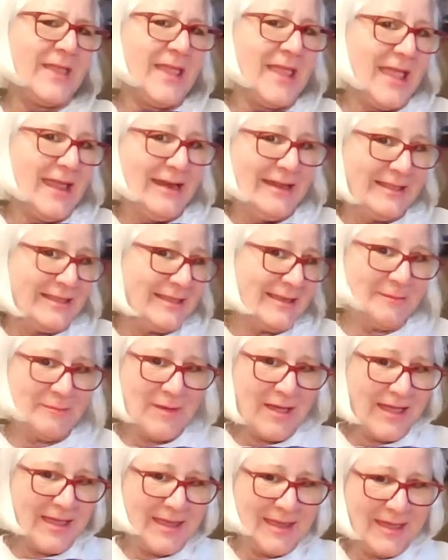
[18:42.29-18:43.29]
anything
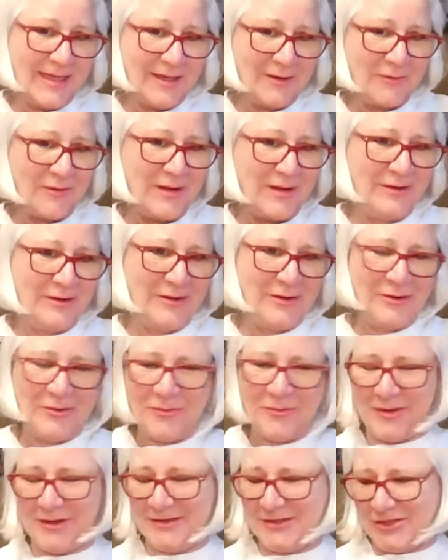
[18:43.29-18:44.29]
my granddaughter
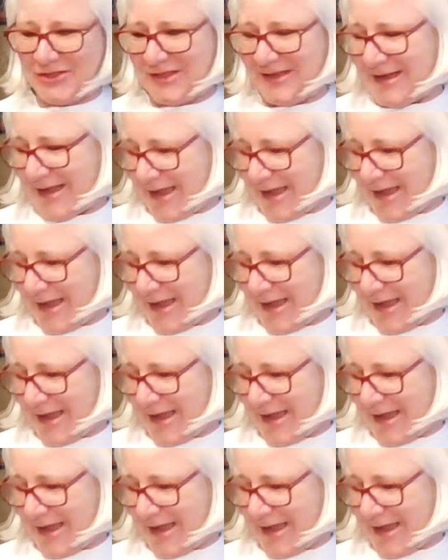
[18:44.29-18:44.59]
wants, she